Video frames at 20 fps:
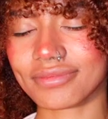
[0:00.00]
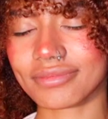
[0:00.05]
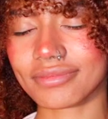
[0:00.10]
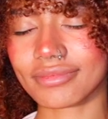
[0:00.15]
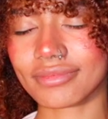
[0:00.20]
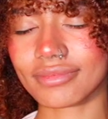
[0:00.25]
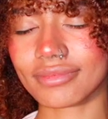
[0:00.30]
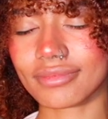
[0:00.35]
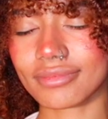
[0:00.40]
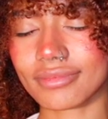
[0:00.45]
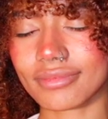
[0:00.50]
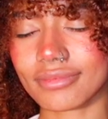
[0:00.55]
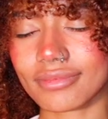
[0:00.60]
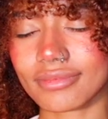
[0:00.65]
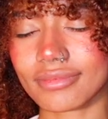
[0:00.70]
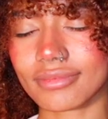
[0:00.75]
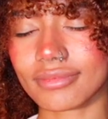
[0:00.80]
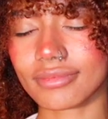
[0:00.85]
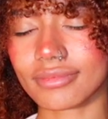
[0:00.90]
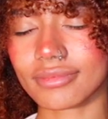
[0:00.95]

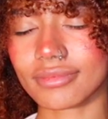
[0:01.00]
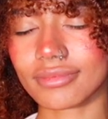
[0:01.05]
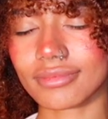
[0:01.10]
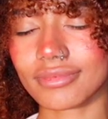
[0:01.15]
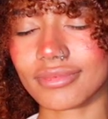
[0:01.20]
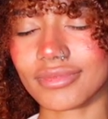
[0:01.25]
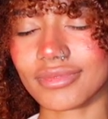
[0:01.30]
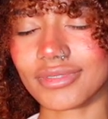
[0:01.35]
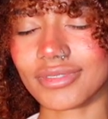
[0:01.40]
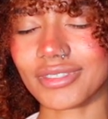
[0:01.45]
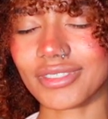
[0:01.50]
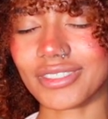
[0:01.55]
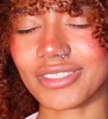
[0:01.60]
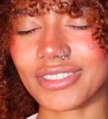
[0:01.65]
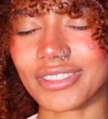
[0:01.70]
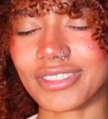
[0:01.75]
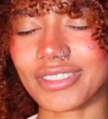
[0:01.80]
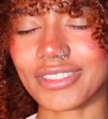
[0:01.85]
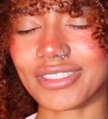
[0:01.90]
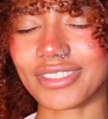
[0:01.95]

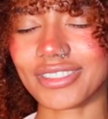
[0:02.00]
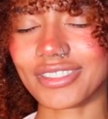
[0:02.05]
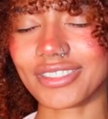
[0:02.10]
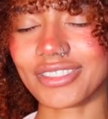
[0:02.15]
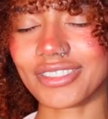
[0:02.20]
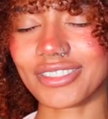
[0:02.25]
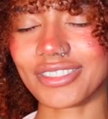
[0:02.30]
The person shown says nothing.